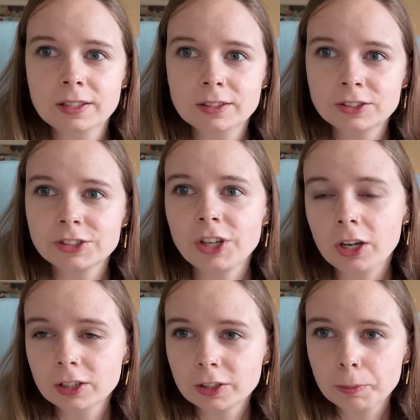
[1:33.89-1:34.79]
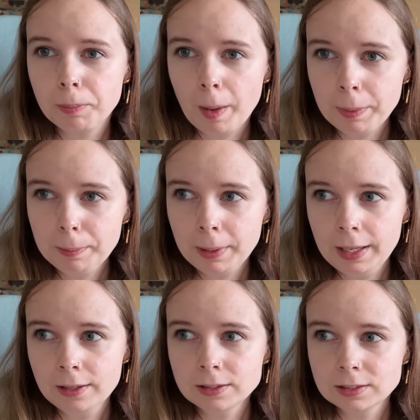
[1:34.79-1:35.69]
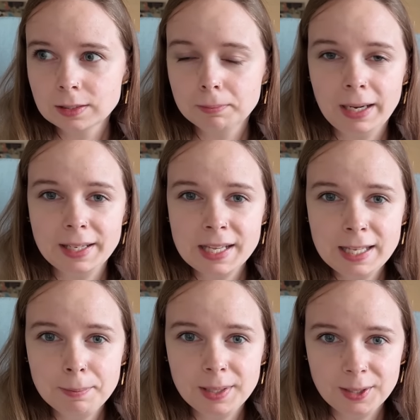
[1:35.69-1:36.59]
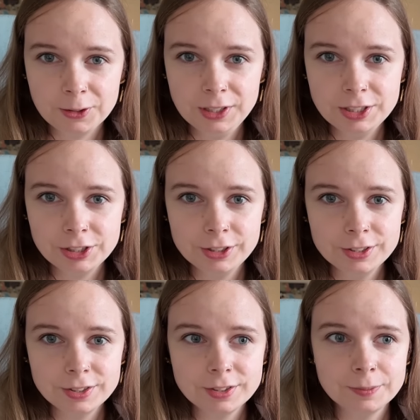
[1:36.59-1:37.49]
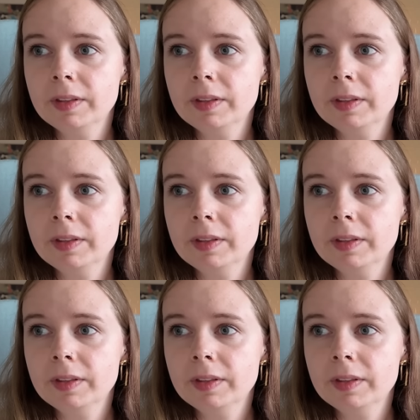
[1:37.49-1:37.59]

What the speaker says: Snuggler Puppy Pals by Keeping Creatures,